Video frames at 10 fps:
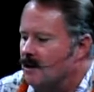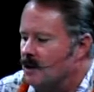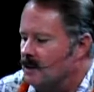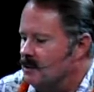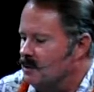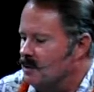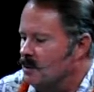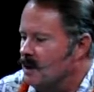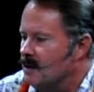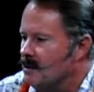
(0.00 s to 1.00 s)
you know, I
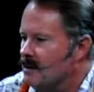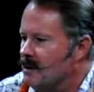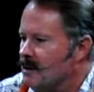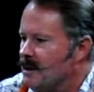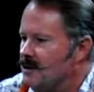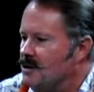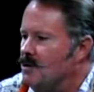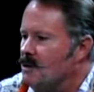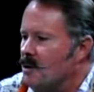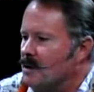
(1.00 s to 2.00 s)
don't want to be
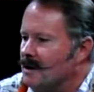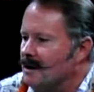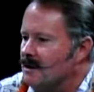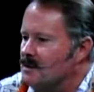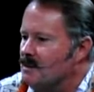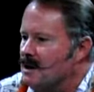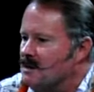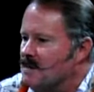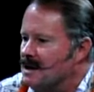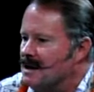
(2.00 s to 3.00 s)
too quoted on those
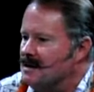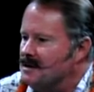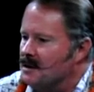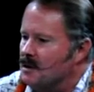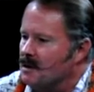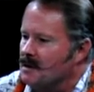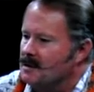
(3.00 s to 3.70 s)
money because, you know,